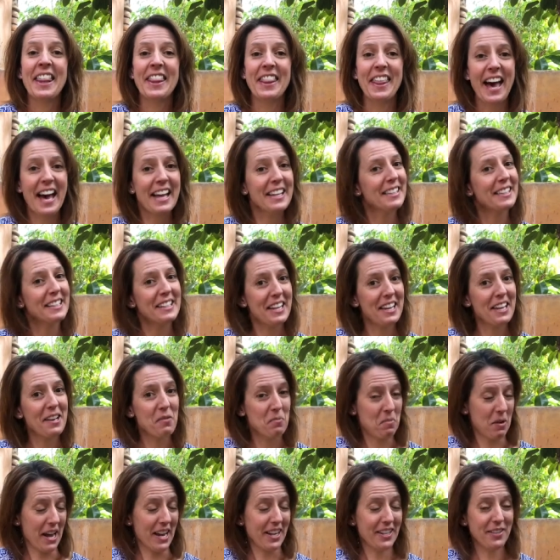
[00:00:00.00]
That's a
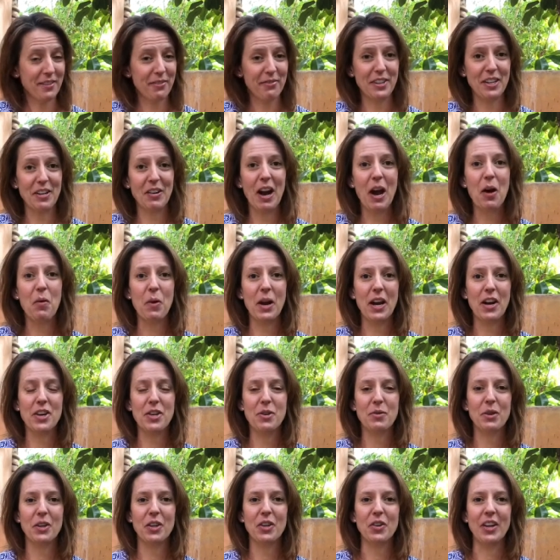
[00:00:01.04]
way to figure out where
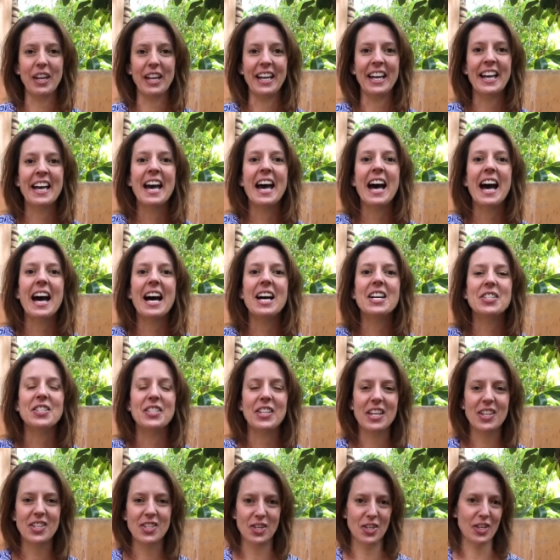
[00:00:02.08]
you agree.
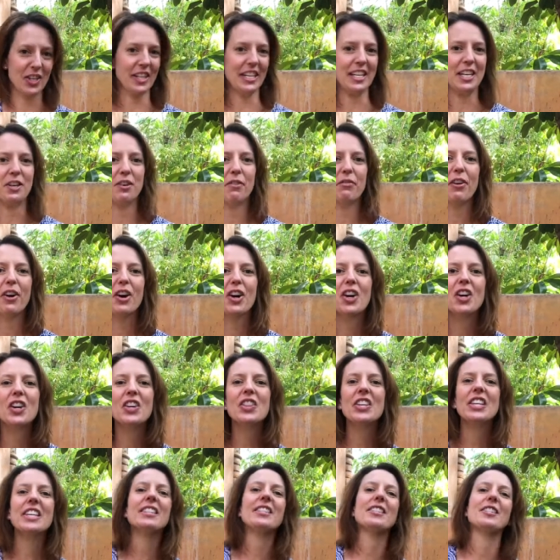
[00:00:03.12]
Additionally, you've
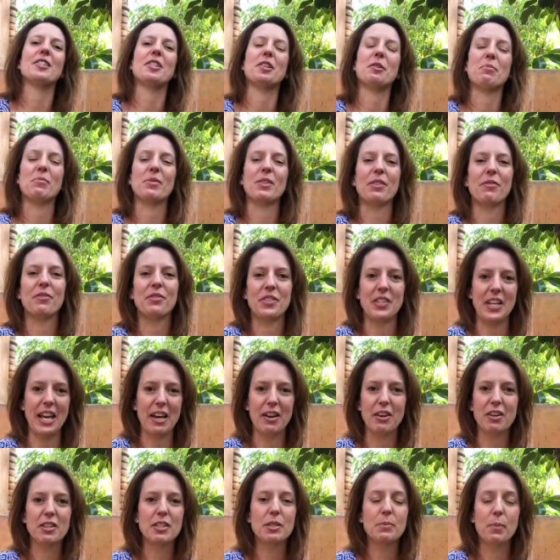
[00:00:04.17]
heard this in terms of
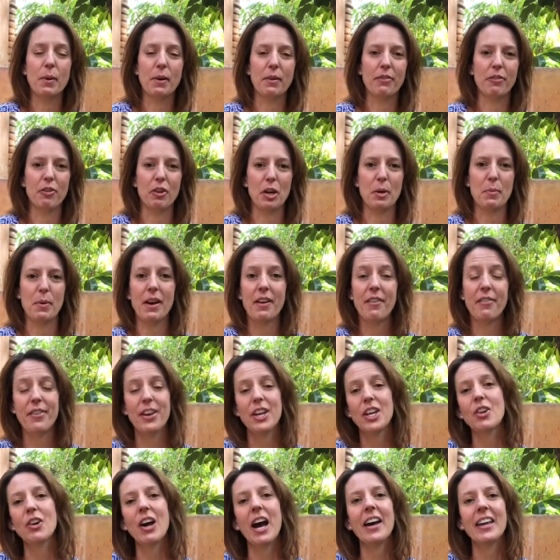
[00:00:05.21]
sales before, but
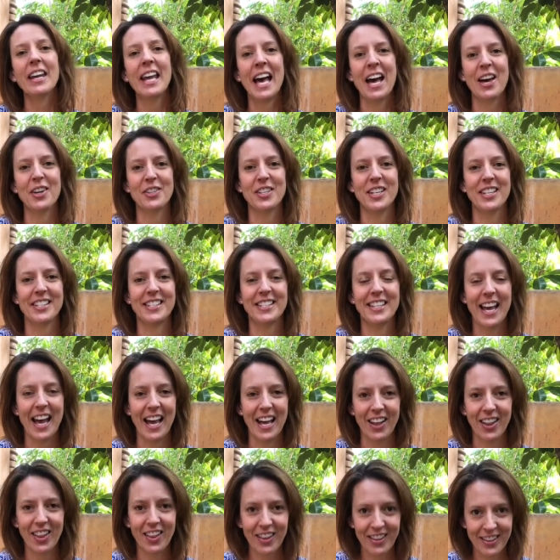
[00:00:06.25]
figure out how to
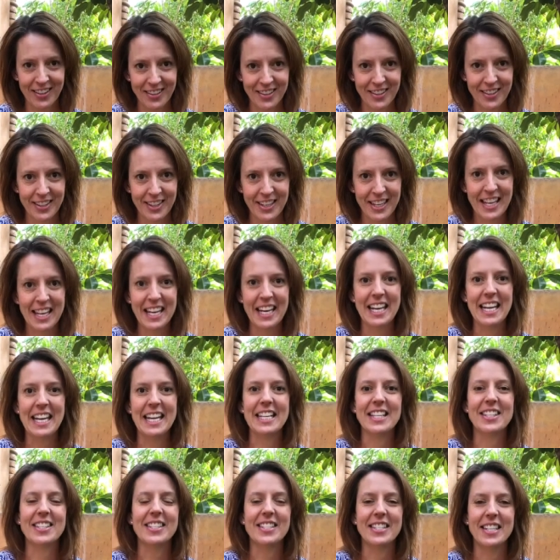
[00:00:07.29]
tell
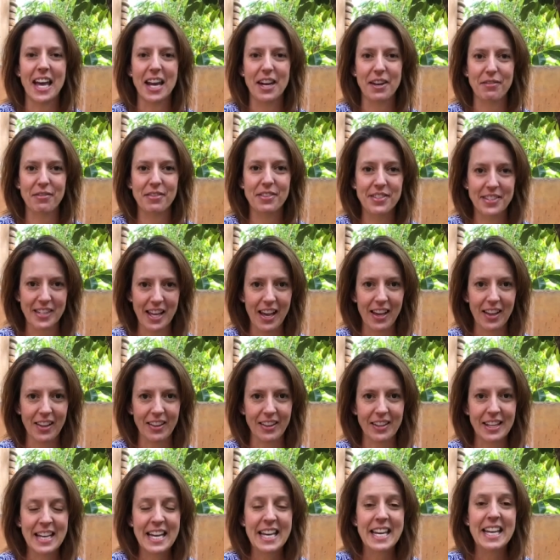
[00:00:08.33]
instead of sell.